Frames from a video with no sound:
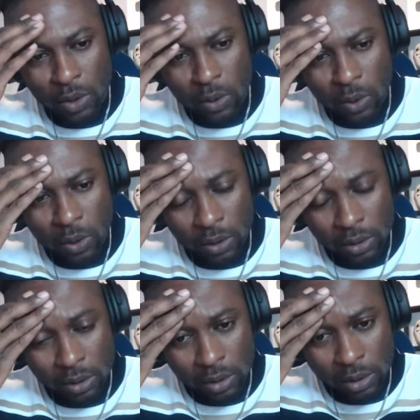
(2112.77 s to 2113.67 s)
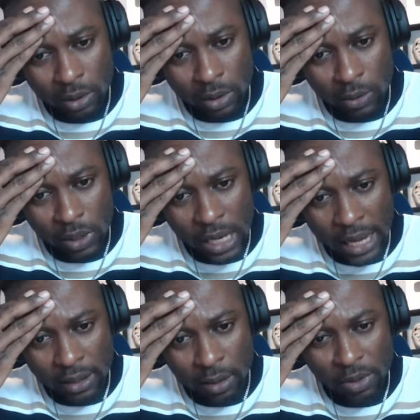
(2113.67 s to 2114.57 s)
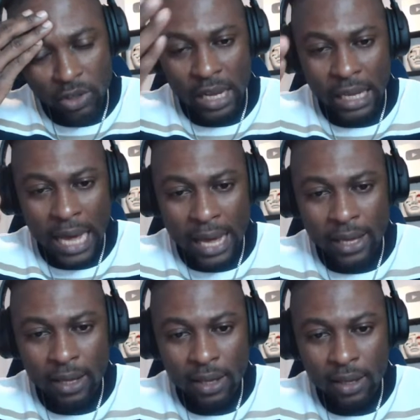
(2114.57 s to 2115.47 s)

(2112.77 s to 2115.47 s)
or was it like some straight guy?